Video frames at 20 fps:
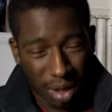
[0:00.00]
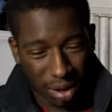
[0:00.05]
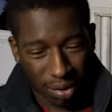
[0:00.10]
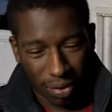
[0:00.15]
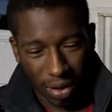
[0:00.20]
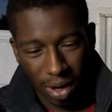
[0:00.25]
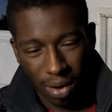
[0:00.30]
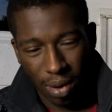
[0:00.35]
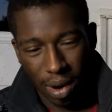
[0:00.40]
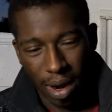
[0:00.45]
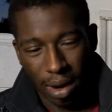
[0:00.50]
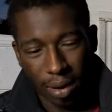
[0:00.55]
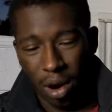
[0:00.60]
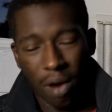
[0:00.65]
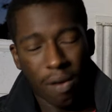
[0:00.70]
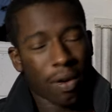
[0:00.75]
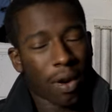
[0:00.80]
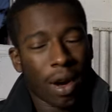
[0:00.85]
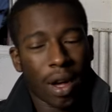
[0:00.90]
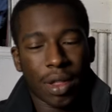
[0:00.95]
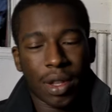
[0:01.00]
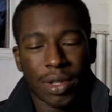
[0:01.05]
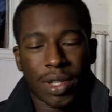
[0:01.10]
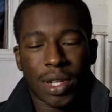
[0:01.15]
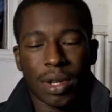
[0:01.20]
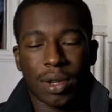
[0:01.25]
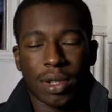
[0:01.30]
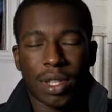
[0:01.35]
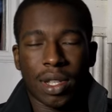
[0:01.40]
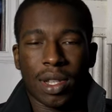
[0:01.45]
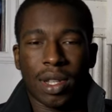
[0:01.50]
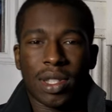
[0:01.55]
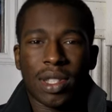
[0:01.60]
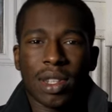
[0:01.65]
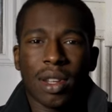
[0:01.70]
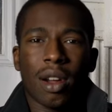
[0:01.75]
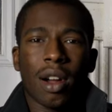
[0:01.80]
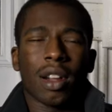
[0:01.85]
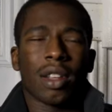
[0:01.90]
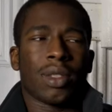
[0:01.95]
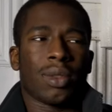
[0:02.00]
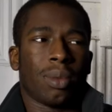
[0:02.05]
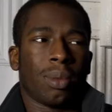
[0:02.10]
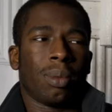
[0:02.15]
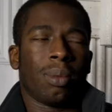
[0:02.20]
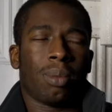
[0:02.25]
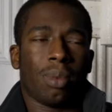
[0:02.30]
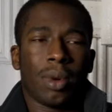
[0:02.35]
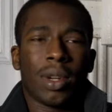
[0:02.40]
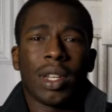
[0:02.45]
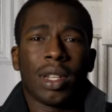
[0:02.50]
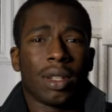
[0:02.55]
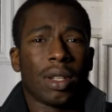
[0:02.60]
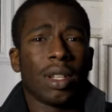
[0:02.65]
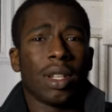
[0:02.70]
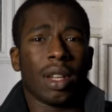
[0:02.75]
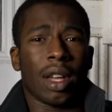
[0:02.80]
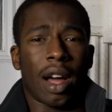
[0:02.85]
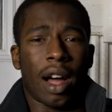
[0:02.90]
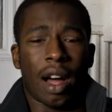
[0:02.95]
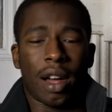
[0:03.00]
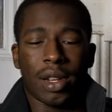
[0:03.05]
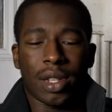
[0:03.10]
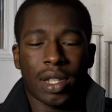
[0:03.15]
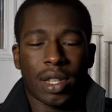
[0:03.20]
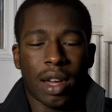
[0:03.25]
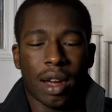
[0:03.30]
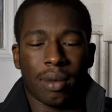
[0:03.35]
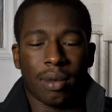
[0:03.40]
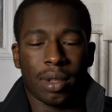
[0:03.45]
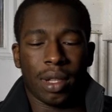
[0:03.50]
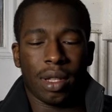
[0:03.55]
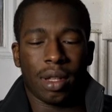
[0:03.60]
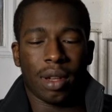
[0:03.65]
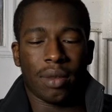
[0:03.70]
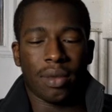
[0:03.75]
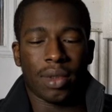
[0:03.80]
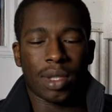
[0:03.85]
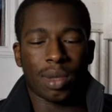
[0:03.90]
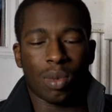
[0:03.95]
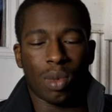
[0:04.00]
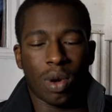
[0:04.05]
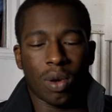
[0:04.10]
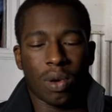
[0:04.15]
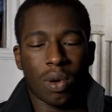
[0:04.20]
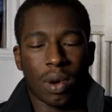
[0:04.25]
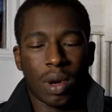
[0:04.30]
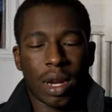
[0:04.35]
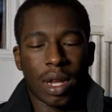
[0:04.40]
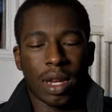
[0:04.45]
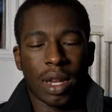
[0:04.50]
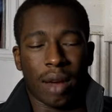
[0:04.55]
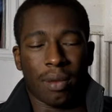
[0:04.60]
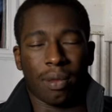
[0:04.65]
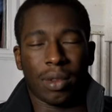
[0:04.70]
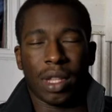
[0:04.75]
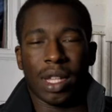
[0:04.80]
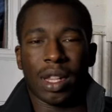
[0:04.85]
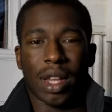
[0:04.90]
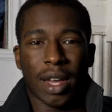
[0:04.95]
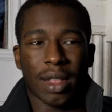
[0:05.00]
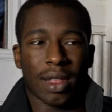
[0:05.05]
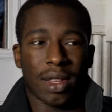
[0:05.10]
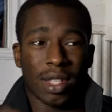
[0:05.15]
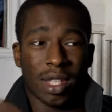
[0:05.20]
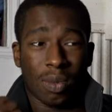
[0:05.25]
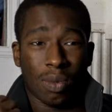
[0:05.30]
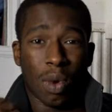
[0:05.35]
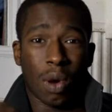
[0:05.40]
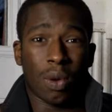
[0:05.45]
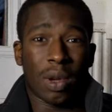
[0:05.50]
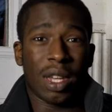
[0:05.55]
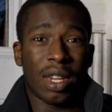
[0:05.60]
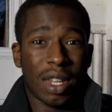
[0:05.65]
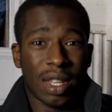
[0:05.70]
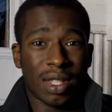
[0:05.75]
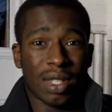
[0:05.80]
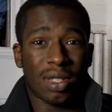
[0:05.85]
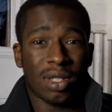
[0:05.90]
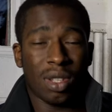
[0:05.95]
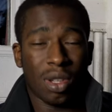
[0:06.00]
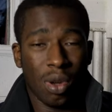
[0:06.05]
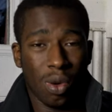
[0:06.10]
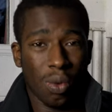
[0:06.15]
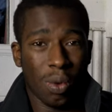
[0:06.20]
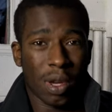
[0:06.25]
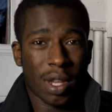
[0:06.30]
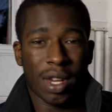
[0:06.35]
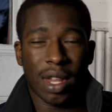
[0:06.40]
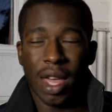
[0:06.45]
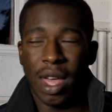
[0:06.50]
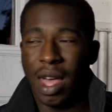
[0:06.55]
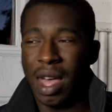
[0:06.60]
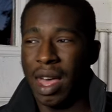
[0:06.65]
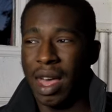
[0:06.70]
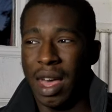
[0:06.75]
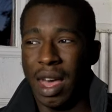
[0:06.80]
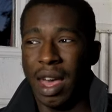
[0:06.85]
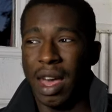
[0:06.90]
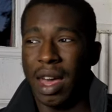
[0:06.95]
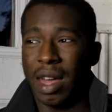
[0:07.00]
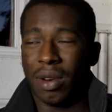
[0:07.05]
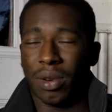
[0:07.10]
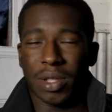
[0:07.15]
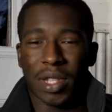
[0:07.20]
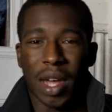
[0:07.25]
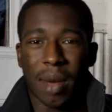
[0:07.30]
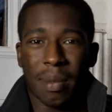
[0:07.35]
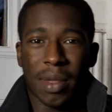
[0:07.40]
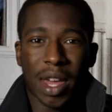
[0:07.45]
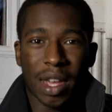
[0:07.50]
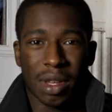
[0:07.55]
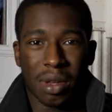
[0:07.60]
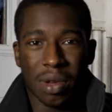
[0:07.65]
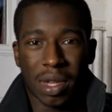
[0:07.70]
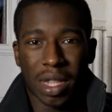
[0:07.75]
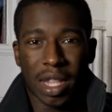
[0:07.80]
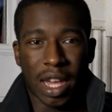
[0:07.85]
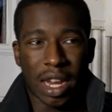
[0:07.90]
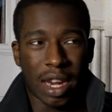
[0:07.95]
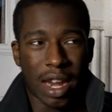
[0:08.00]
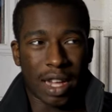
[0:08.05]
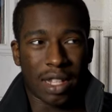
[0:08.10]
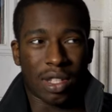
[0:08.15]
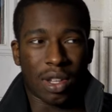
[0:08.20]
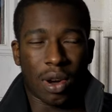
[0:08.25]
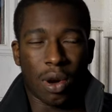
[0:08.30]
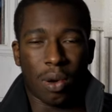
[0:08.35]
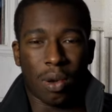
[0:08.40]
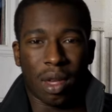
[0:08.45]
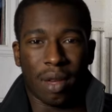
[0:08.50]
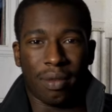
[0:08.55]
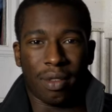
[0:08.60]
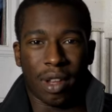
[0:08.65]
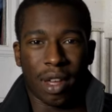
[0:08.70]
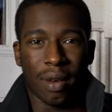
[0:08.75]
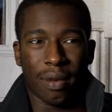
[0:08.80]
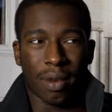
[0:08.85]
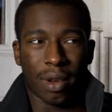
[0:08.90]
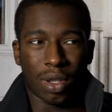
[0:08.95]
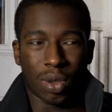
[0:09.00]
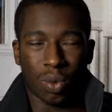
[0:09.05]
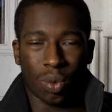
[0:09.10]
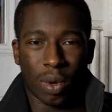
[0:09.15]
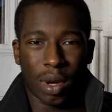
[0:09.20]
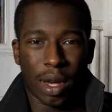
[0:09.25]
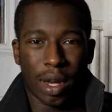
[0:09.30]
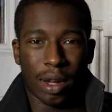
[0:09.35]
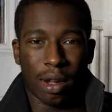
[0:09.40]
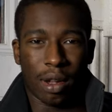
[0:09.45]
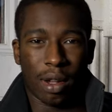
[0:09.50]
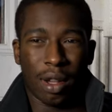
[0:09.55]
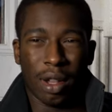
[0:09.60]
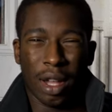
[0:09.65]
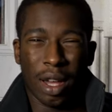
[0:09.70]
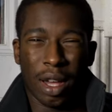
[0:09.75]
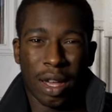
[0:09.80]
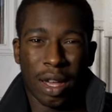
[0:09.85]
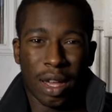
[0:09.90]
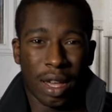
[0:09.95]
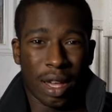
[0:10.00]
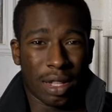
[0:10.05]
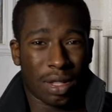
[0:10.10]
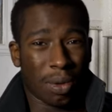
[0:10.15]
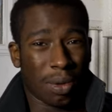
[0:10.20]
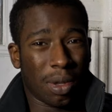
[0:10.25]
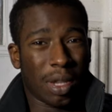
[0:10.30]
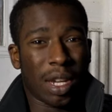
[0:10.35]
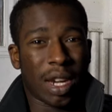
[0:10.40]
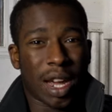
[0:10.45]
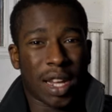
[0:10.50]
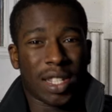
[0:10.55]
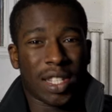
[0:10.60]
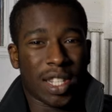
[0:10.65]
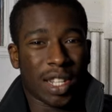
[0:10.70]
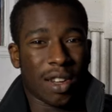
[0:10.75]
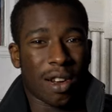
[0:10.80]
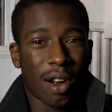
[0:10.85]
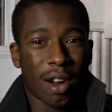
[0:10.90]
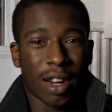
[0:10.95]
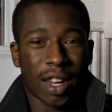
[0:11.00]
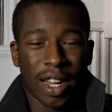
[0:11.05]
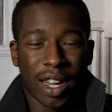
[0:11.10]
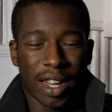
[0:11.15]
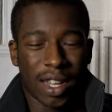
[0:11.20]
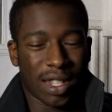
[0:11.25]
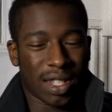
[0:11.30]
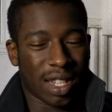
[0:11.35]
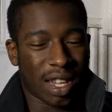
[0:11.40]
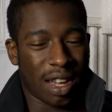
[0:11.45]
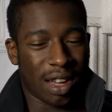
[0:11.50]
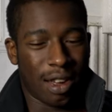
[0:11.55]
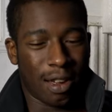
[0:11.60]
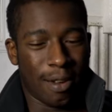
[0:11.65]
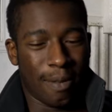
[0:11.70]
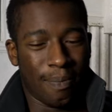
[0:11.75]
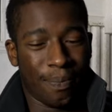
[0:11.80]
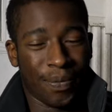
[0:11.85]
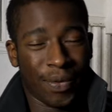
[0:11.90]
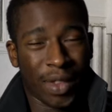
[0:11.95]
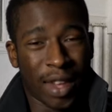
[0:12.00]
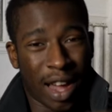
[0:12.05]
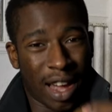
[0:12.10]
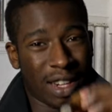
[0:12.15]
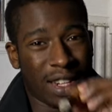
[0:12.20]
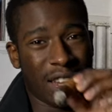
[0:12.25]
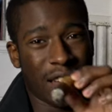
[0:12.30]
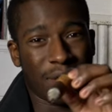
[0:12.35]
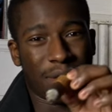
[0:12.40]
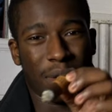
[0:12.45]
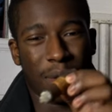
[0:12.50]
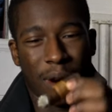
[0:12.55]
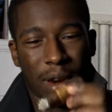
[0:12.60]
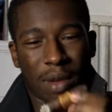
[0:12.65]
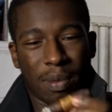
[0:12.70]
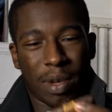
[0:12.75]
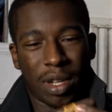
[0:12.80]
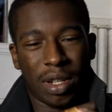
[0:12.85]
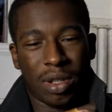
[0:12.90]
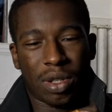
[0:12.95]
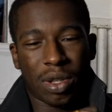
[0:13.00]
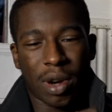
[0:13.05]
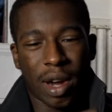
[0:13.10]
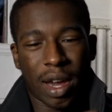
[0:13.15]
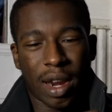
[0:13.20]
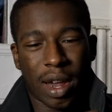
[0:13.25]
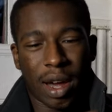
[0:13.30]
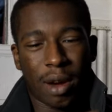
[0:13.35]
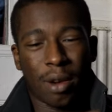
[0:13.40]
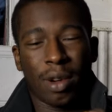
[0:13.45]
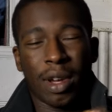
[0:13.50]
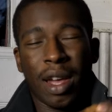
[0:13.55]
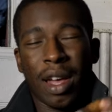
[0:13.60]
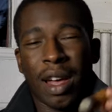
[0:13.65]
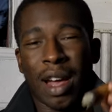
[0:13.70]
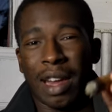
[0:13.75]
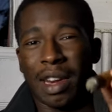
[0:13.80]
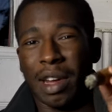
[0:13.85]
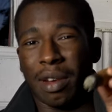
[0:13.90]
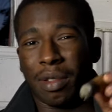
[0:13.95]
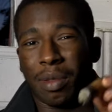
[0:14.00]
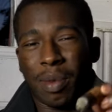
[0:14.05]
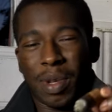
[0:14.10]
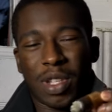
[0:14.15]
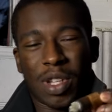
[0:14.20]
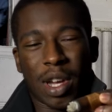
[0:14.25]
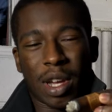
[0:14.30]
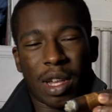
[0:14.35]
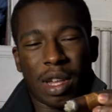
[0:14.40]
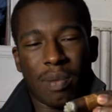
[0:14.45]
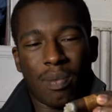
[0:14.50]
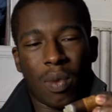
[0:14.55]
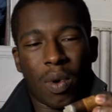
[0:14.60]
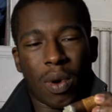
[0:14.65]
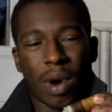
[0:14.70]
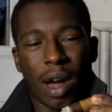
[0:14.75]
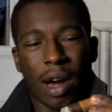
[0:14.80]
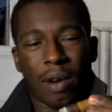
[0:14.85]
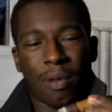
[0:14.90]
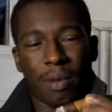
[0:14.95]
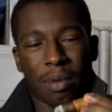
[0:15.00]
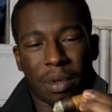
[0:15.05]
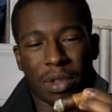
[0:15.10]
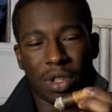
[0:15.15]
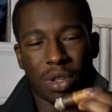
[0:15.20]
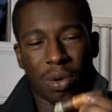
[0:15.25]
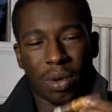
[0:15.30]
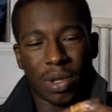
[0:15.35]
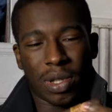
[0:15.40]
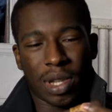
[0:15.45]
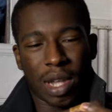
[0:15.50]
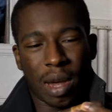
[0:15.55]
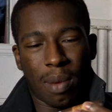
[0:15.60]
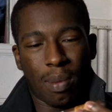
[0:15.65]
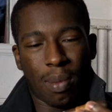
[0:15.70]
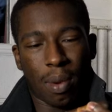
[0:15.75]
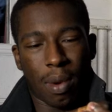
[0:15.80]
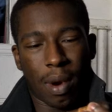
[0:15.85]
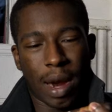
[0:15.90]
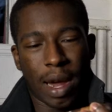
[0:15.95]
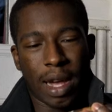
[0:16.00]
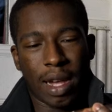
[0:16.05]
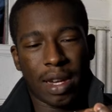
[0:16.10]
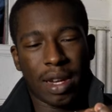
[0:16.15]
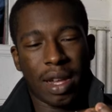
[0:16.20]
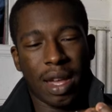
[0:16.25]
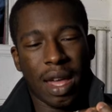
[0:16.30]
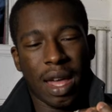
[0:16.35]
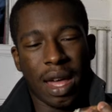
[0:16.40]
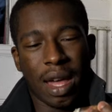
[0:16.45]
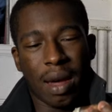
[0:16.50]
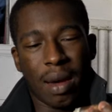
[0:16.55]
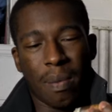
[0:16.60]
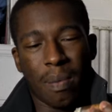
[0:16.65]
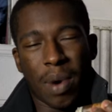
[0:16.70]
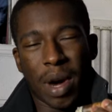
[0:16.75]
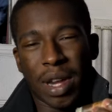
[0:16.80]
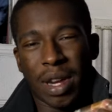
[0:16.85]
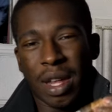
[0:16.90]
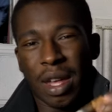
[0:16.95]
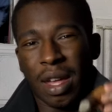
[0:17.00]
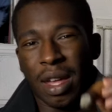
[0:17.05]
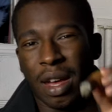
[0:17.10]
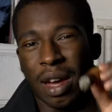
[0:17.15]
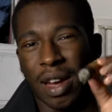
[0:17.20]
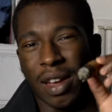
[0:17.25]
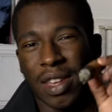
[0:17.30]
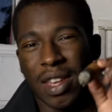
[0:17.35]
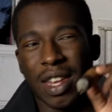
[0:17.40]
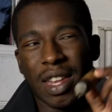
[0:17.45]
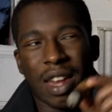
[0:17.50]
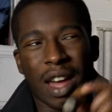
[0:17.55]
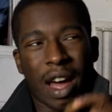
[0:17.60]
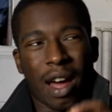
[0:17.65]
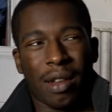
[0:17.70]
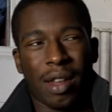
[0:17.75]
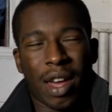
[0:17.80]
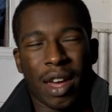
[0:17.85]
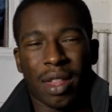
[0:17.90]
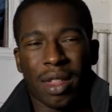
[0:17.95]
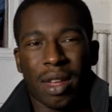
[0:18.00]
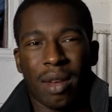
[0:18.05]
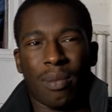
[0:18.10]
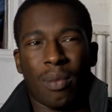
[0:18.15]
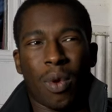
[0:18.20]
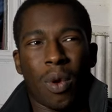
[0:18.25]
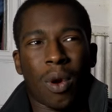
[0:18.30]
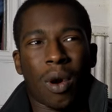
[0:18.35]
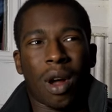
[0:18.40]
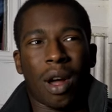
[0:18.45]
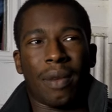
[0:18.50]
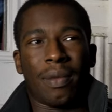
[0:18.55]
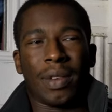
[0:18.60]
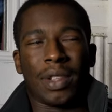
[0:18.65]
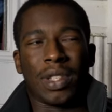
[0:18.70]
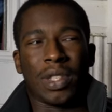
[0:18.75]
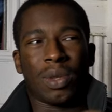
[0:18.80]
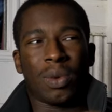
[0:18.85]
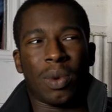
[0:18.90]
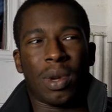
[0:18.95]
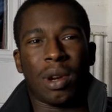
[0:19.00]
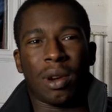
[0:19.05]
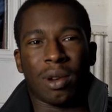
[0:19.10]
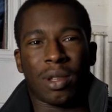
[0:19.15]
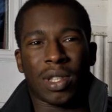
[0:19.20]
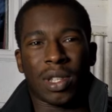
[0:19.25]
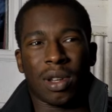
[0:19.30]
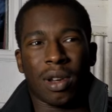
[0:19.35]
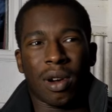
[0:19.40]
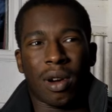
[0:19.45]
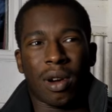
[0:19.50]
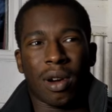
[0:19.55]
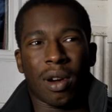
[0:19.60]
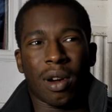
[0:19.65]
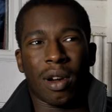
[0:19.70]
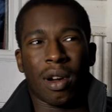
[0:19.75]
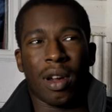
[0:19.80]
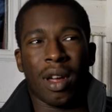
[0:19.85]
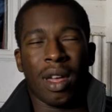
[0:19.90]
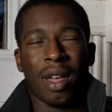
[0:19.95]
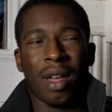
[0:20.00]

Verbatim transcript: this video out. Overall though, seriously, this cigar is pretty good. Honestly, I really love the smoke on it. I really like the smokiness to it, and on top of that, you get that nice oaky flavor as well. It's a really nice cigar, guys. Um, I definitely recommend you try it out. I definitely be checking more out from the Drew Estate brand, but again, I like more of a sweeter cigar,